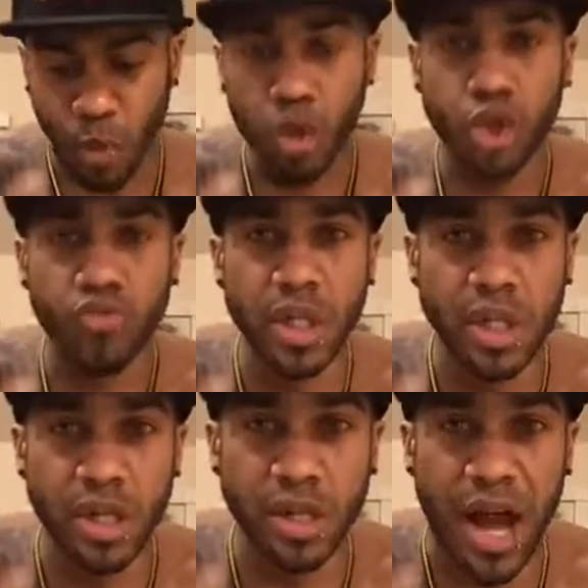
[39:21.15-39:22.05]
which is really
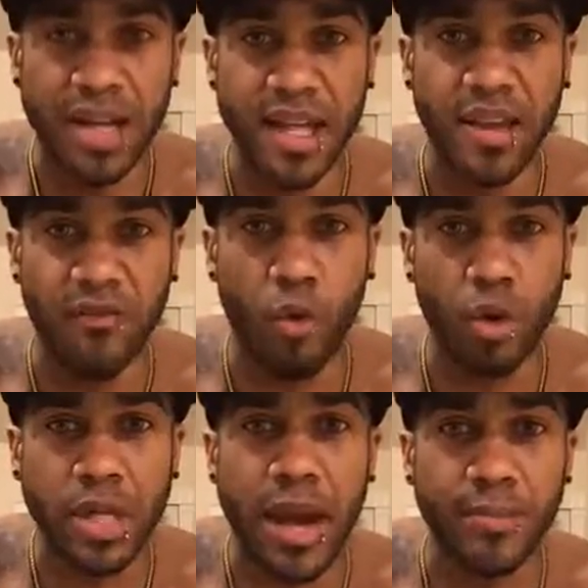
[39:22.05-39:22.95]
good. I ate
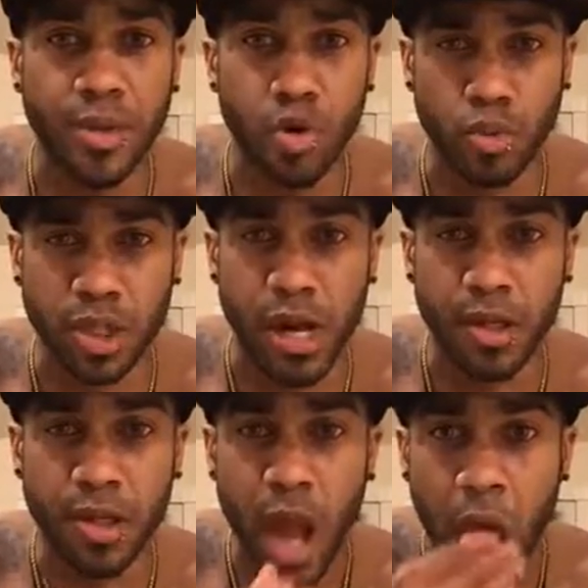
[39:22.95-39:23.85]
4 times the normal
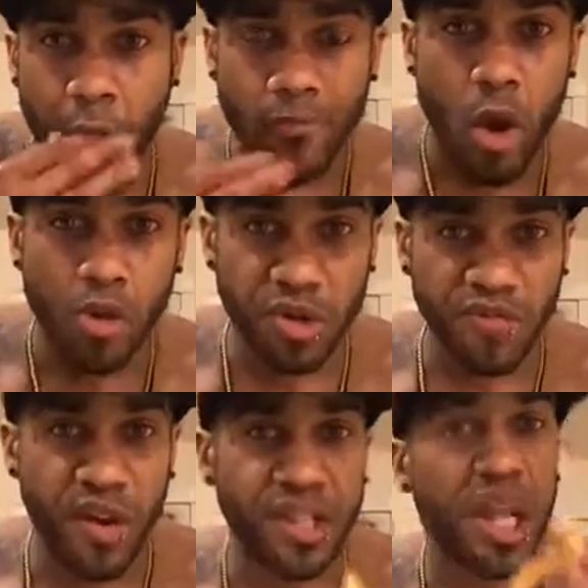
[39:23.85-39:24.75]
challenge, which was
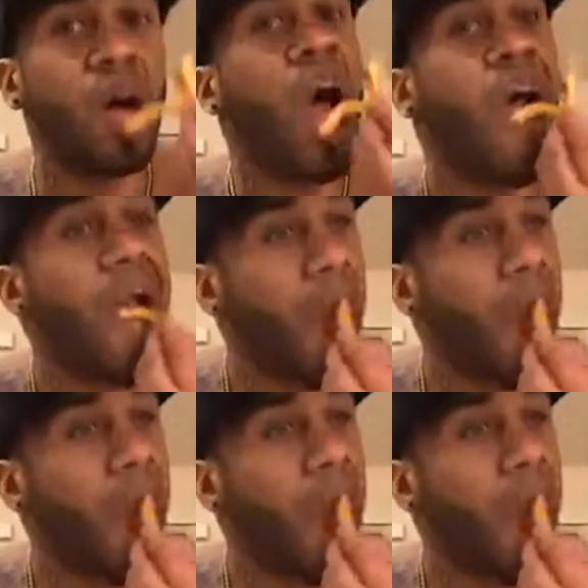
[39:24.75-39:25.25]
fun as hell.